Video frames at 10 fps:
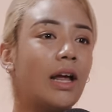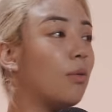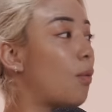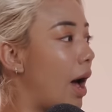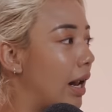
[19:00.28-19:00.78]
like
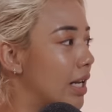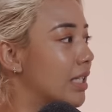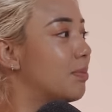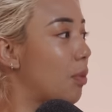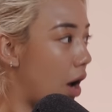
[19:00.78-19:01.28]

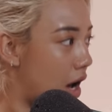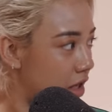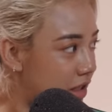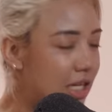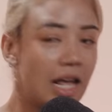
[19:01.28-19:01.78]
wireless
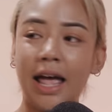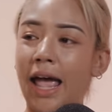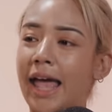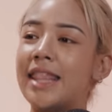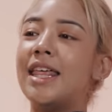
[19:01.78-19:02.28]
bras,
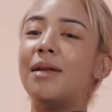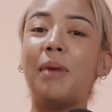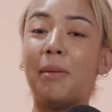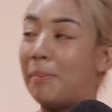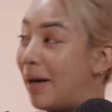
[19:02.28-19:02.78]
and then
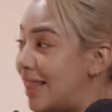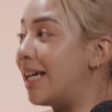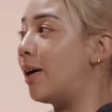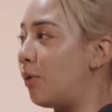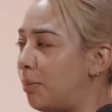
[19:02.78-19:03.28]
my
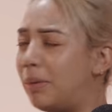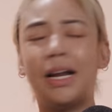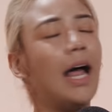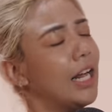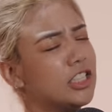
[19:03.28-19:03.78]
mother would be
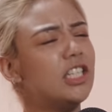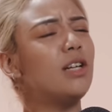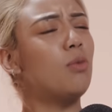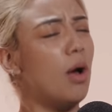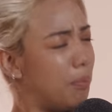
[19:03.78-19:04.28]
like, actually,
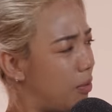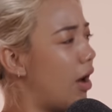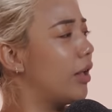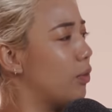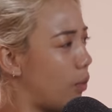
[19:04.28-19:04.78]
what bra
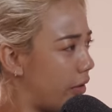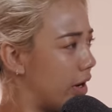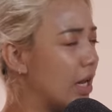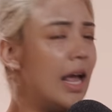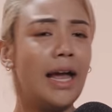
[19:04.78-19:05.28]
are you
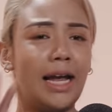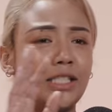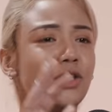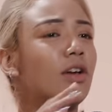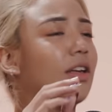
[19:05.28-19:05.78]
wearing?
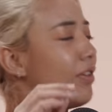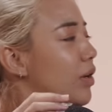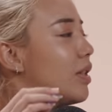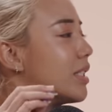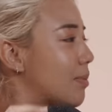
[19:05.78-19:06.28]
It's not giving
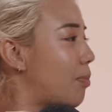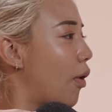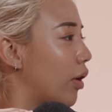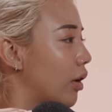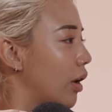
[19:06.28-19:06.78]
you the
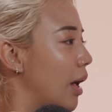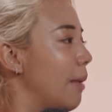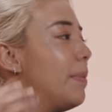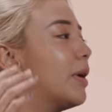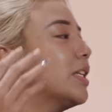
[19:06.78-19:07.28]
support.
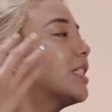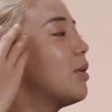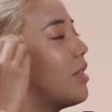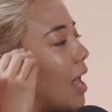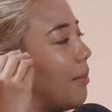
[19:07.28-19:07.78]
Because
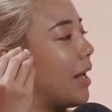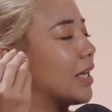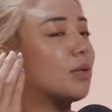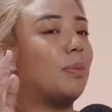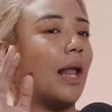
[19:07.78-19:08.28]
to them, it
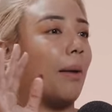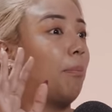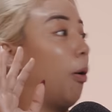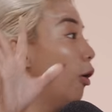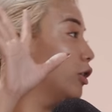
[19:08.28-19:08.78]
has to be
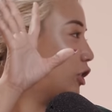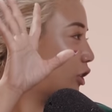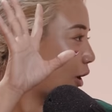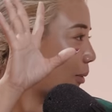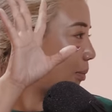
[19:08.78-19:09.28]
like
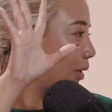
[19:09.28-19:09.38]
pushed up.